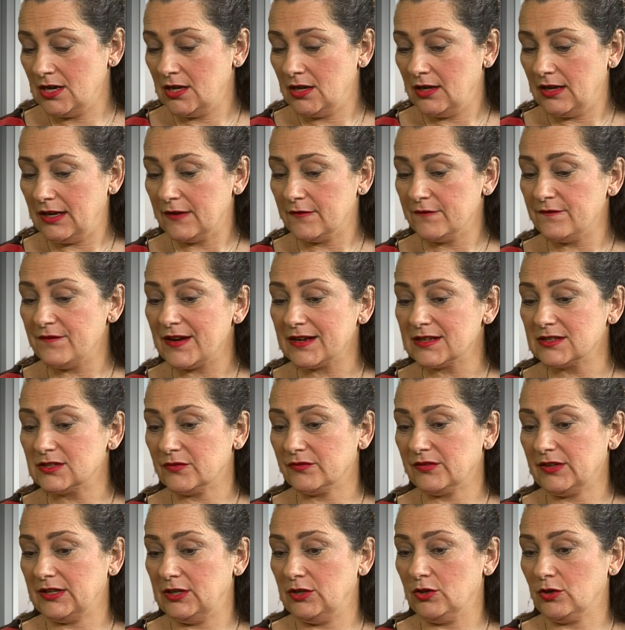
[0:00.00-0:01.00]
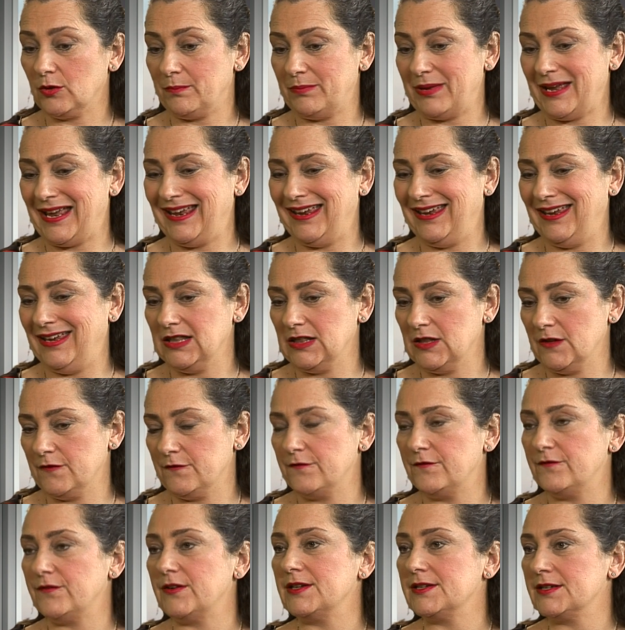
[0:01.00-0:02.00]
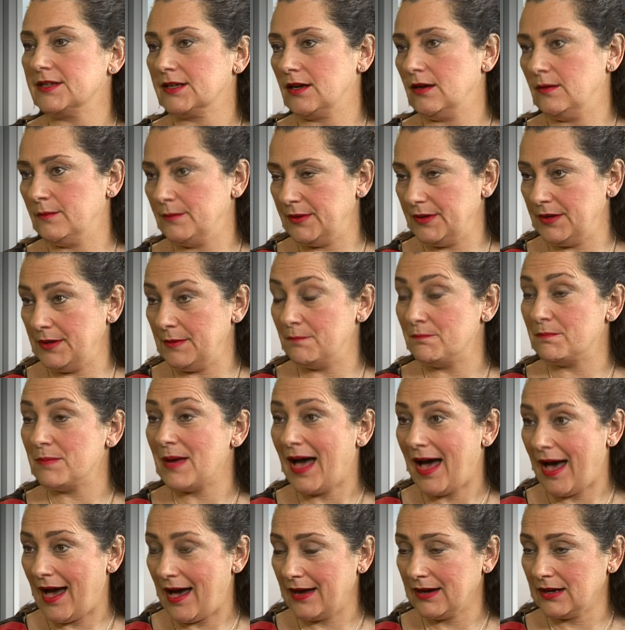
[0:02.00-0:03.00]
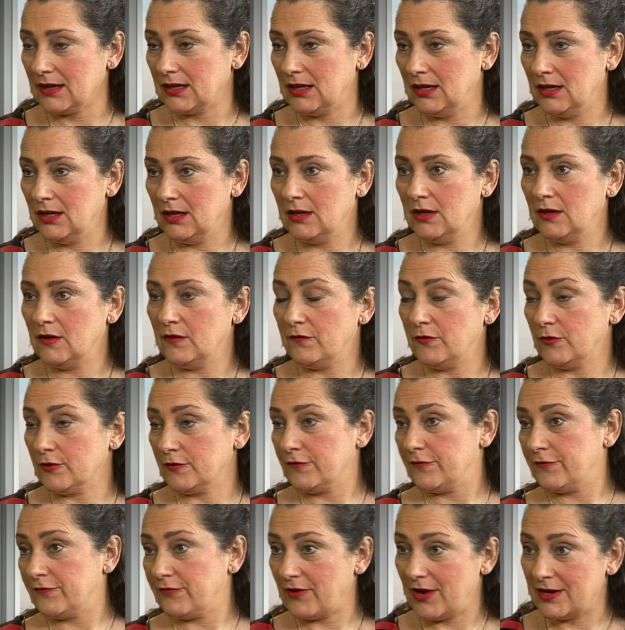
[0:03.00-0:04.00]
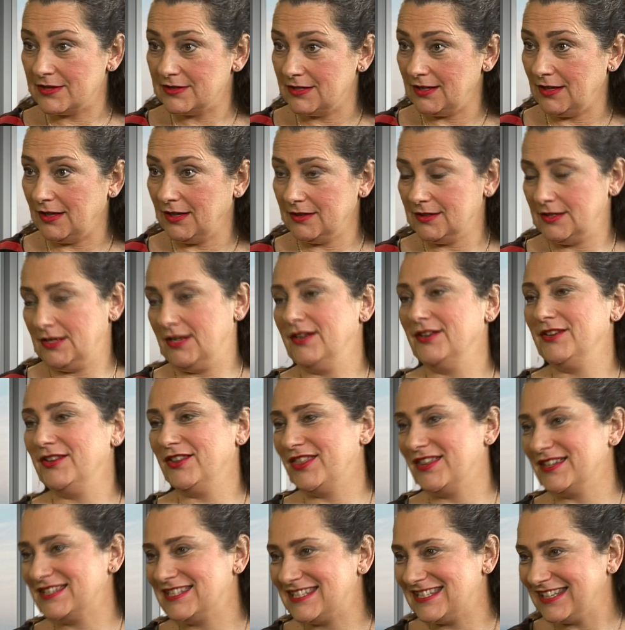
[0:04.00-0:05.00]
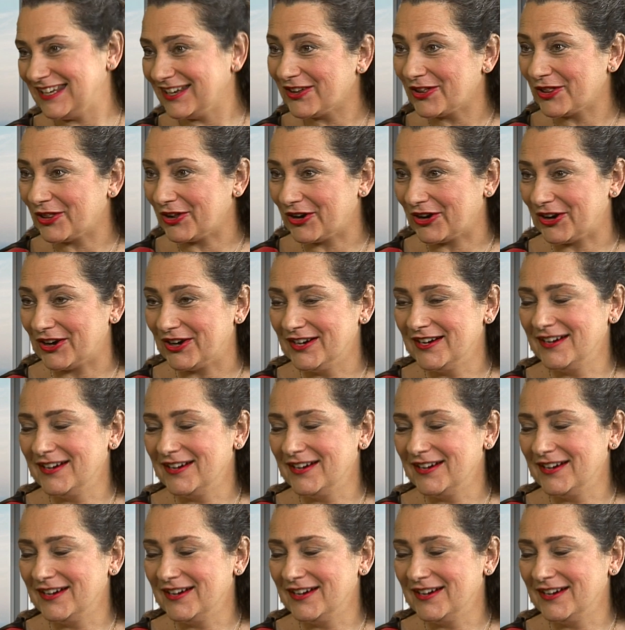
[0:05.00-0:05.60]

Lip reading: And effectively, you're paying the fund company back for fronting to the dealer